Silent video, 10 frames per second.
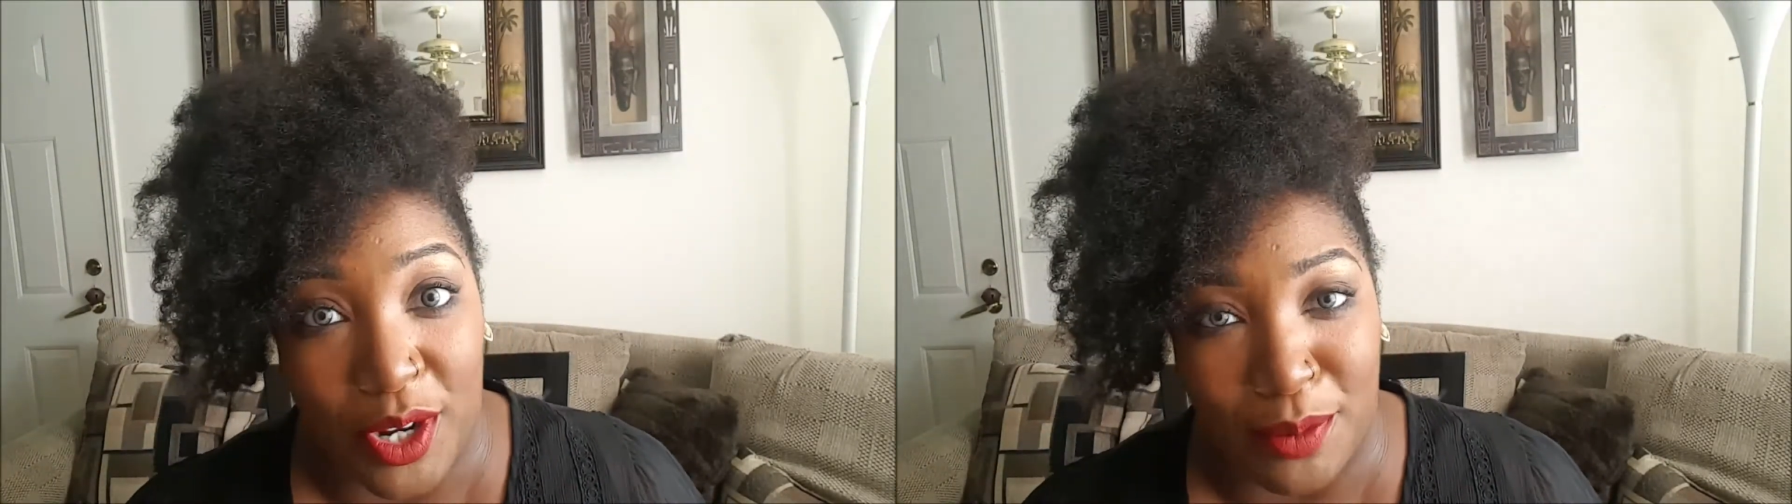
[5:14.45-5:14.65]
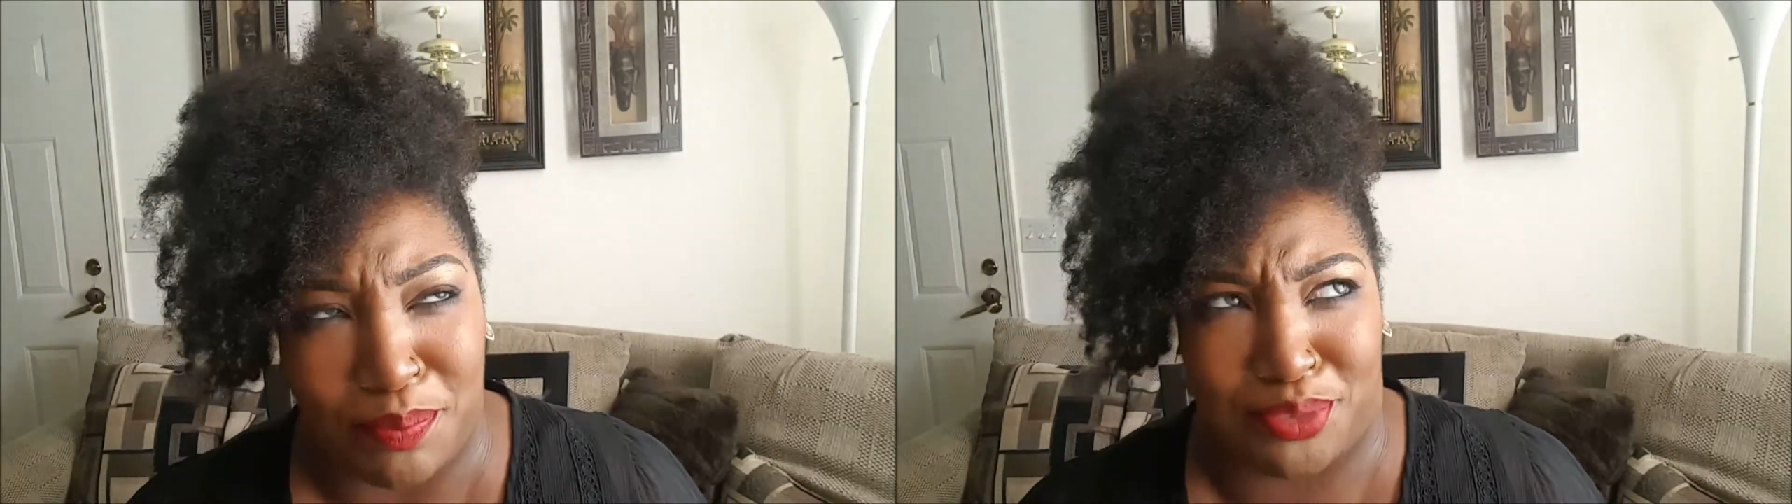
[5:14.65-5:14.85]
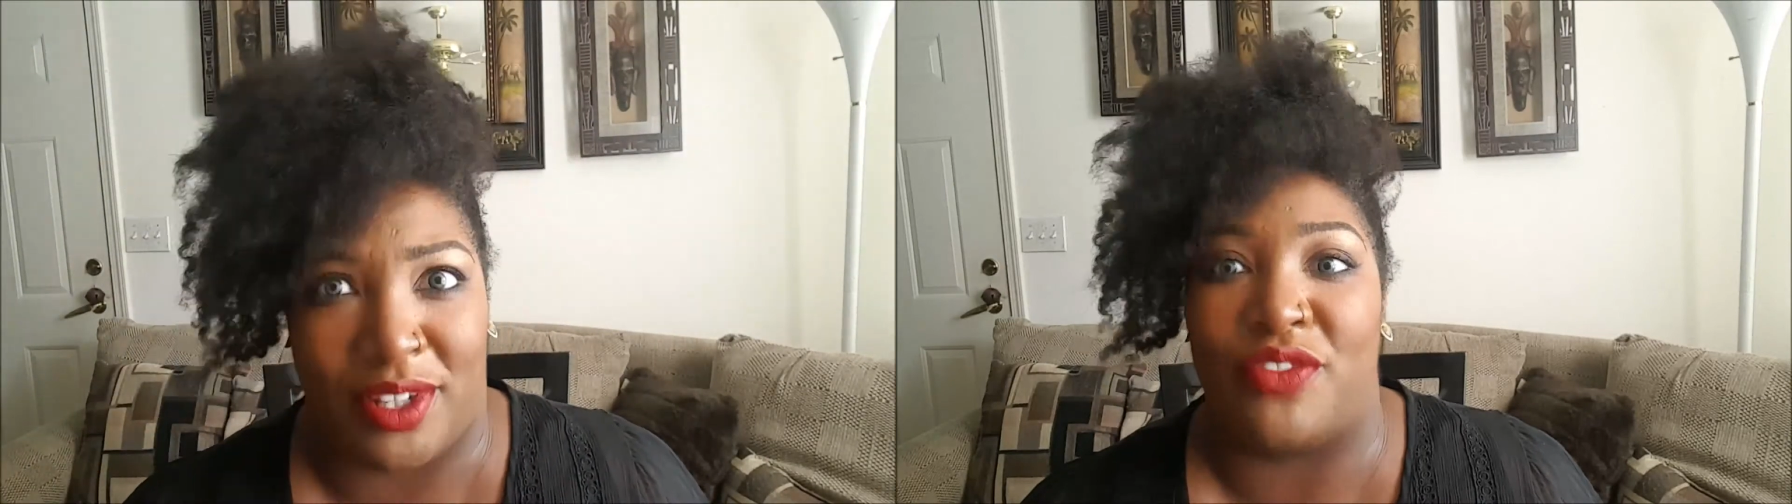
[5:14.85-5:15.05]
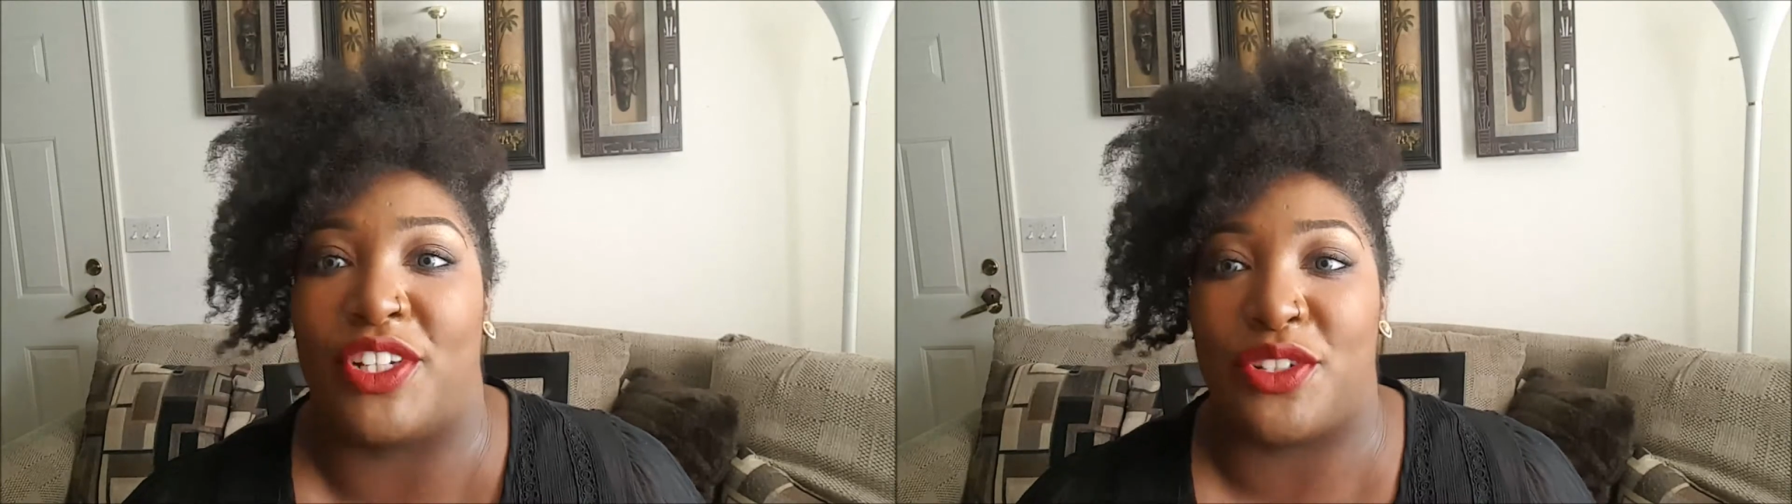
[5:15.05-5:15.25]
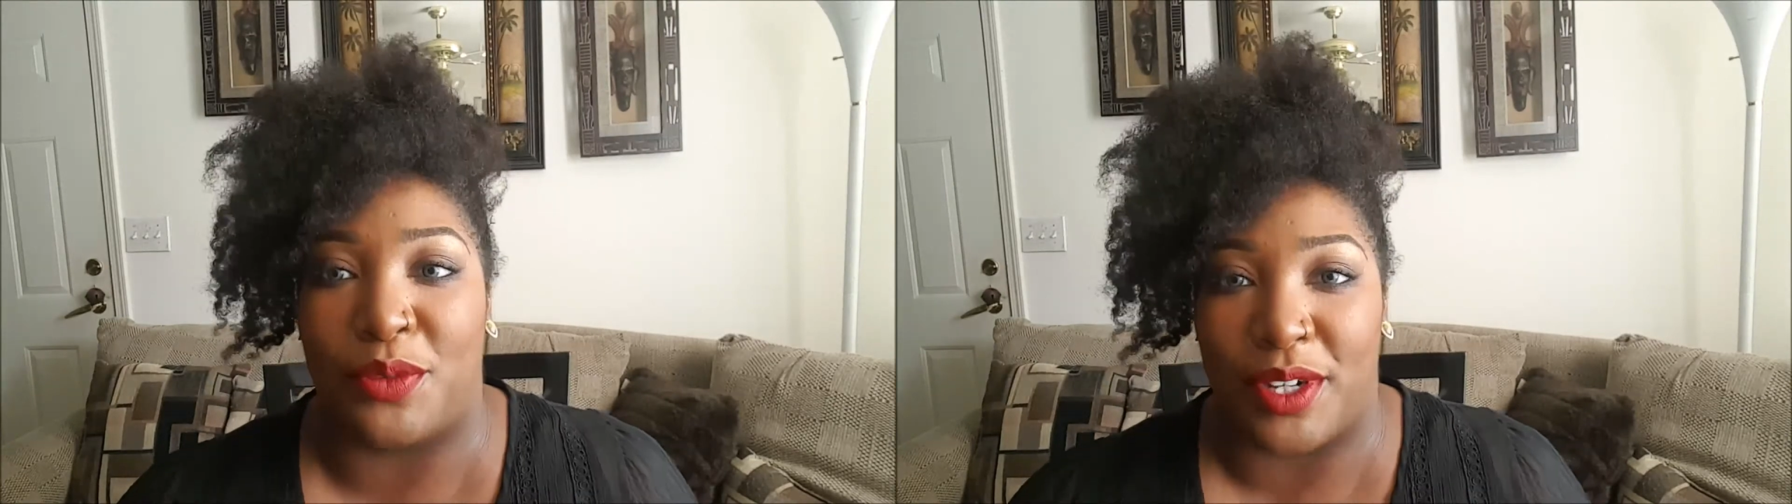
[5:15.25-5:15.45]
world.
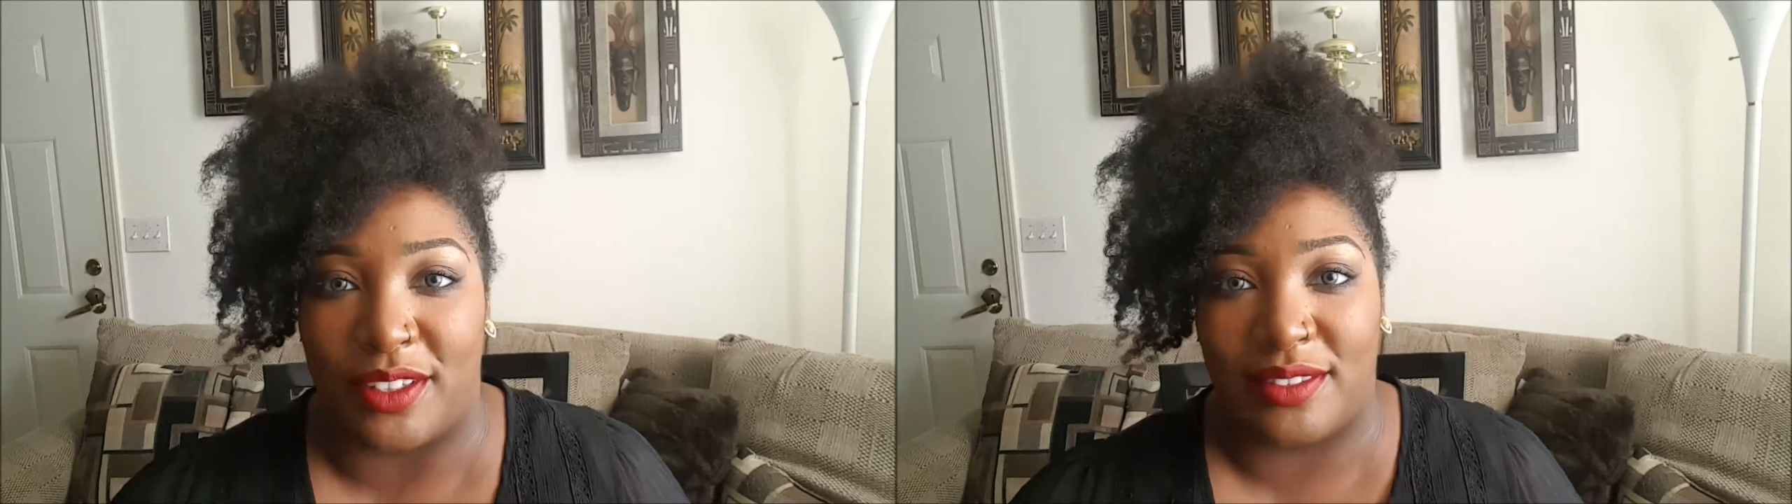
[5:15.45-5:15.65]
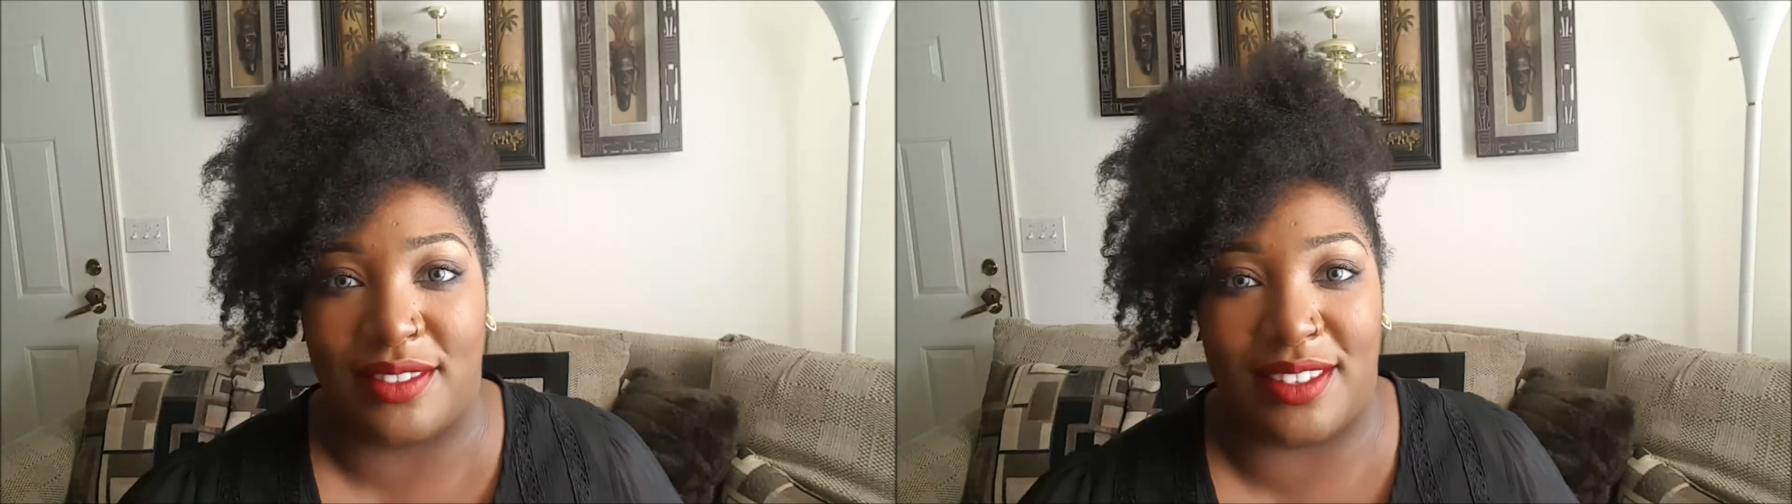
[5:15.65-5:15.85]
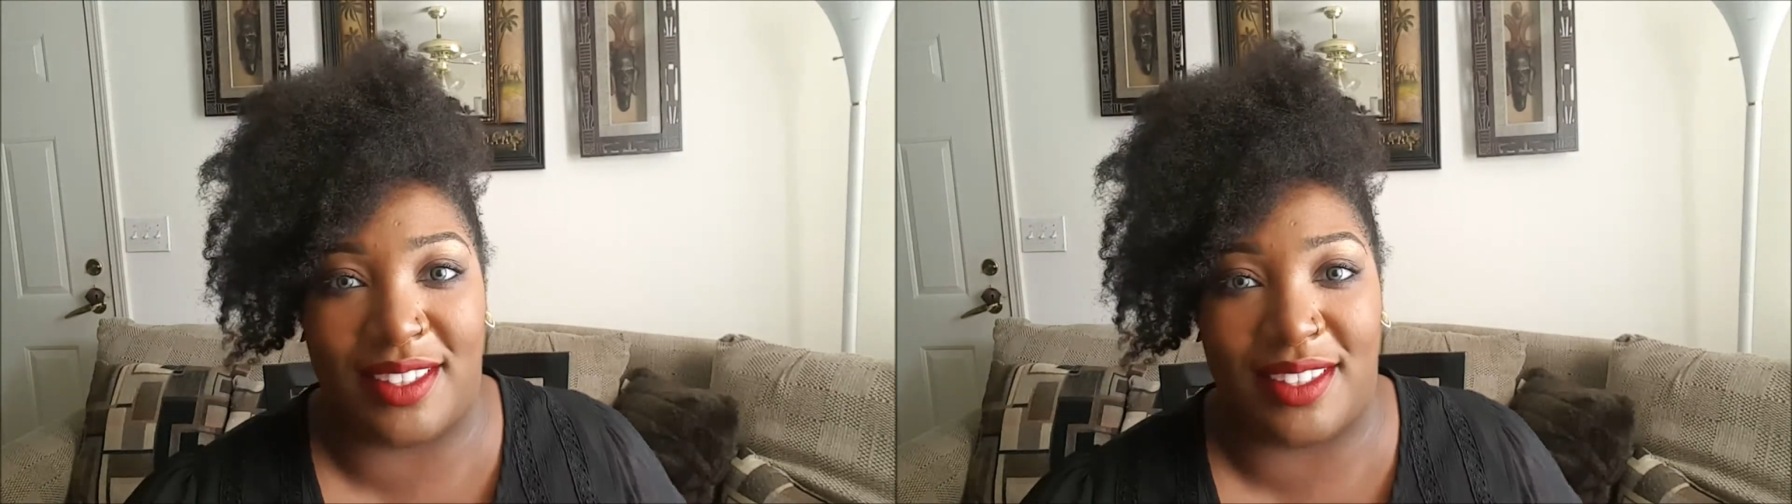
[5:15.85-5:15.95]
Fictional world.